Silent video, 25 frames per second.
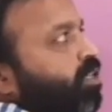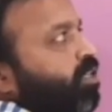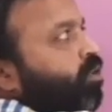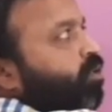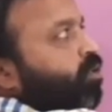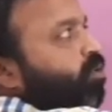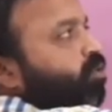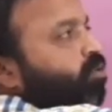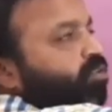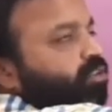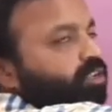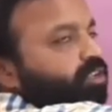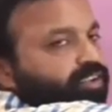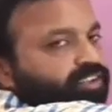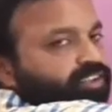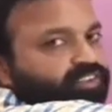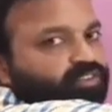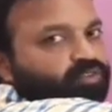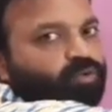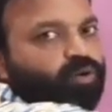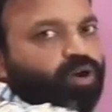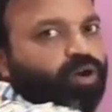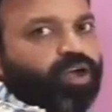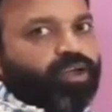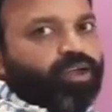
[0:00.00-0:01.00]
into
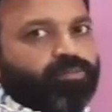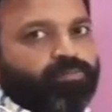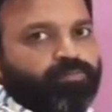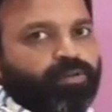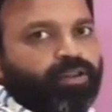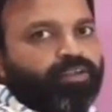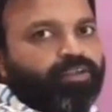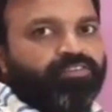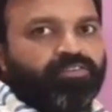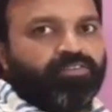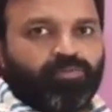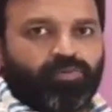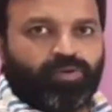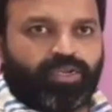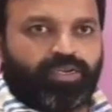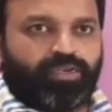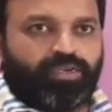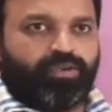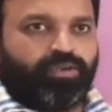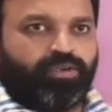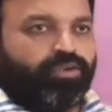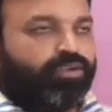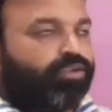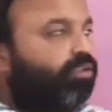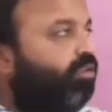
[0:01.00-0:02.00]
z square plus
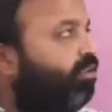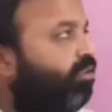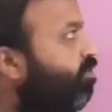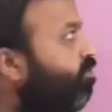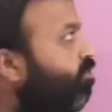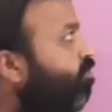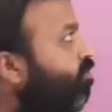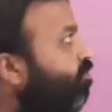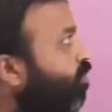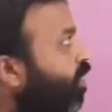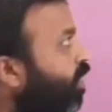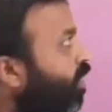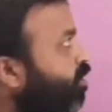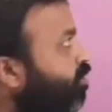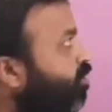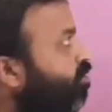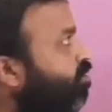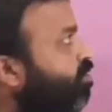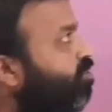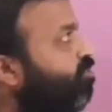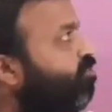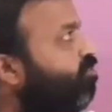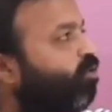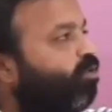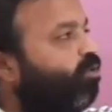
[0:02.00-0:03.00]
1. We find
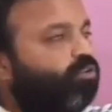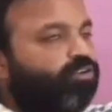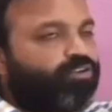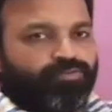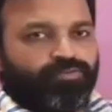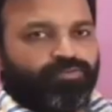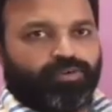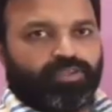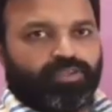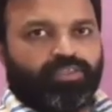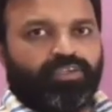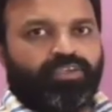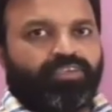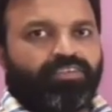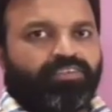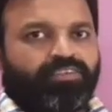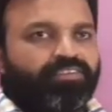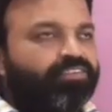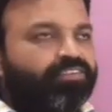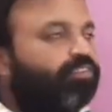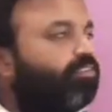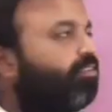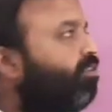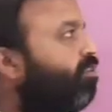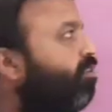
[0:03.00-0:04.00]
out the solution for
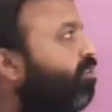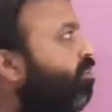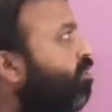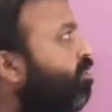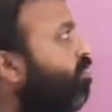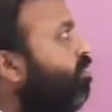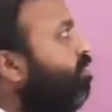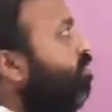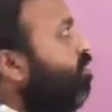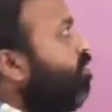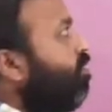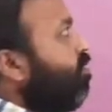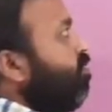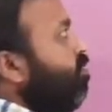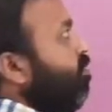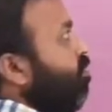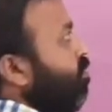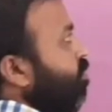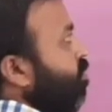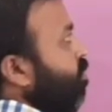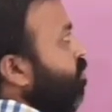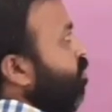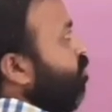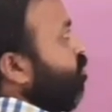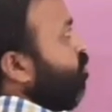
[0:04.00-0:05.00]
this.
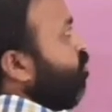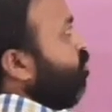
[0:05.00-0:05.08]
Now the